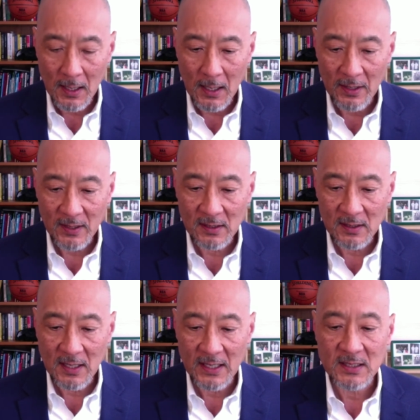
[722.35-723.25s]
I think the
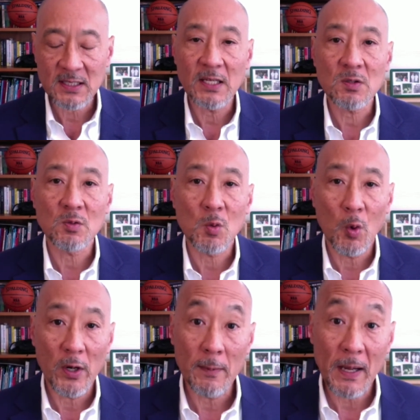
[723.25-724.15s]
United States was
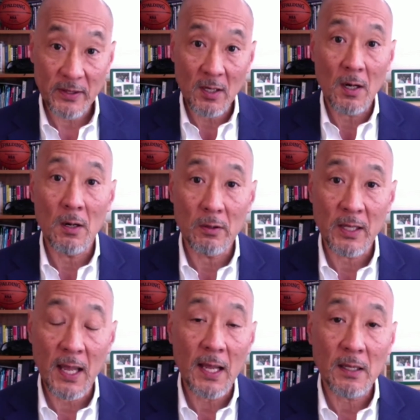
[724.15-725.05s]
worried about the ROK
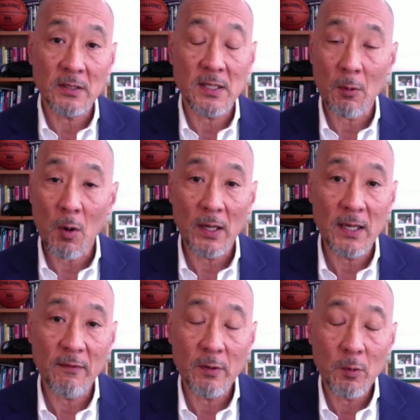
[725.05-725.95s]
because they wanted
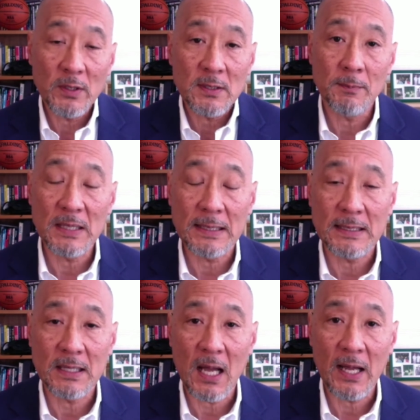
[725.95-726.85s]
everyone to be
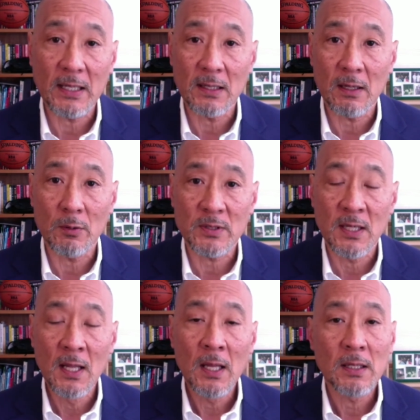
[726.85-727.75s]
in line, and there was
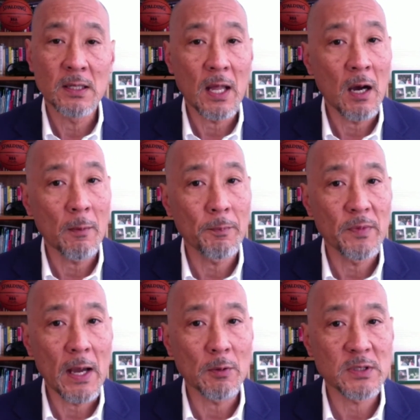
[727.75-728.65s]
help
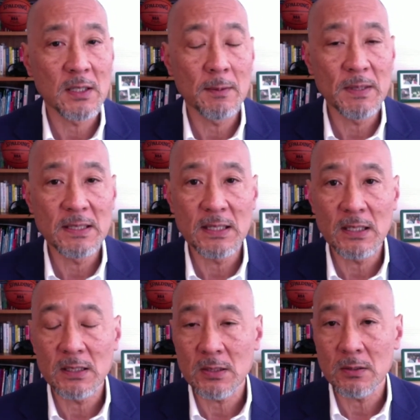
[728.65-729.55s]
that was going to be
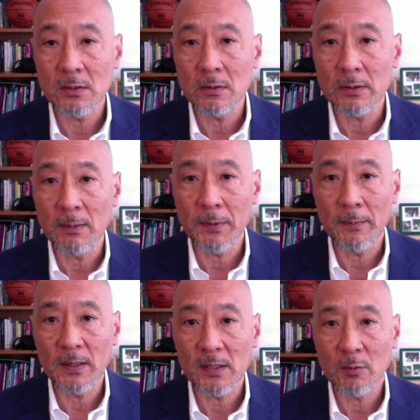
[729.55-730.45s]
needed to
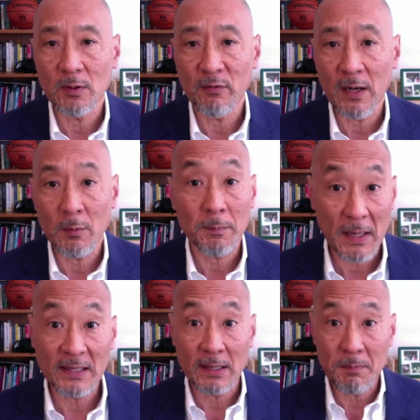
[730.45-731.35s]
implement the agreed framework,
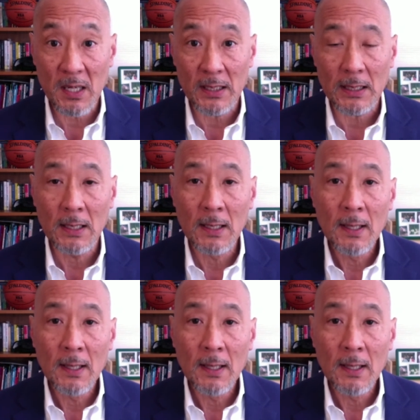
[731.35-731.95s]
mainly money.